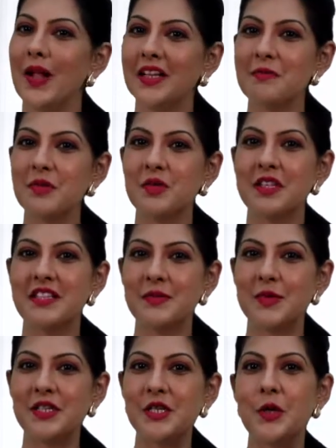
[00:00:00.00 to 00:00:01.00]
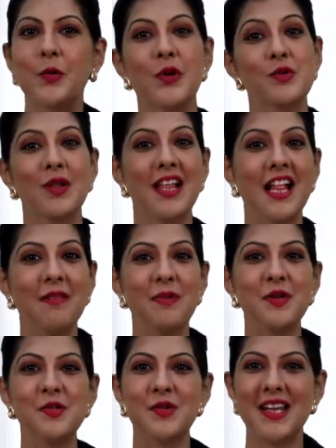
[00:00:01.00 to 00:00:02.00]
welcome to this video which will help
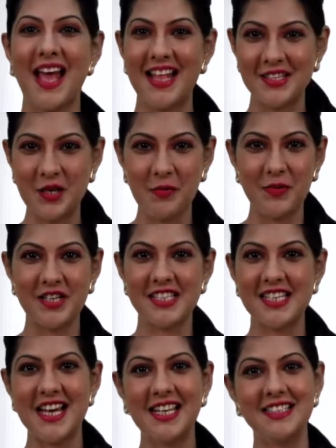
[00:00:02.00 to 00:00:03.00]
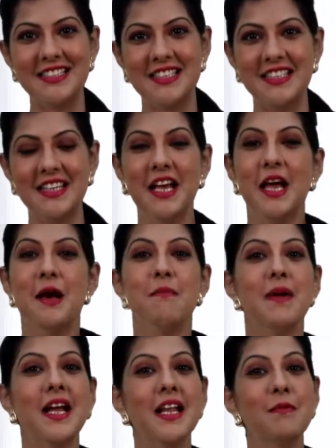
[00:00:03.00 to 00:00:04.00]
you to enhance your personality.
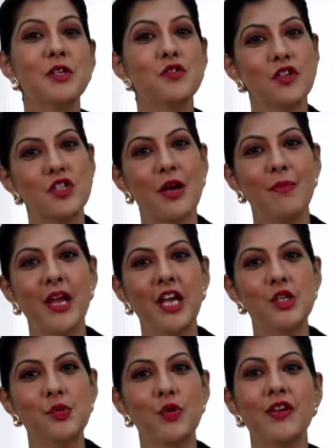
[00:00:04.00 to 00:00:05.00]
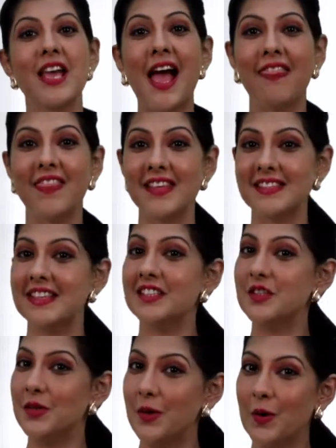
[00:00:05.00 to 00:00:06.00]
My name is Richa Maheshwari and this
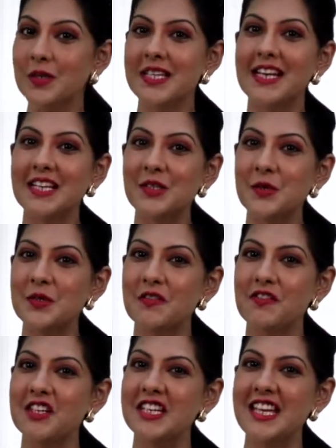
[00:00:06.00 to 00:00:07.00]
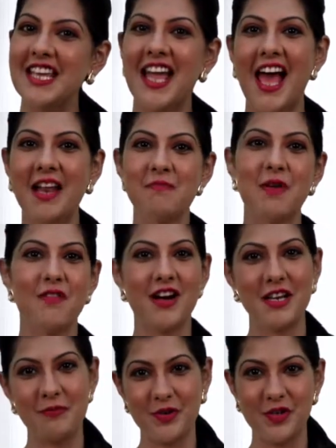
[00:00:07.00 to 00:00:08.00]
is your daily dose of learning at
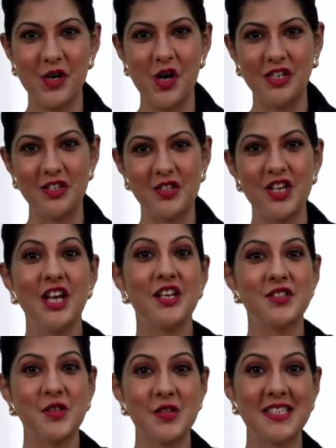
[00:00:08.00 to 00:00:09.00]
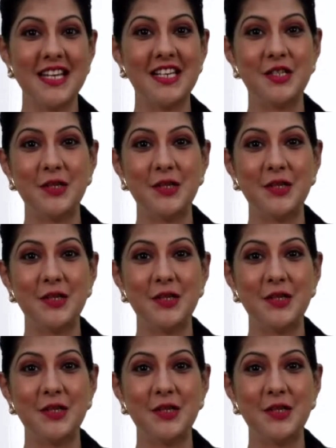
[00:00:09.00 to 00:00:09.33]
Bhawanipur College. So stay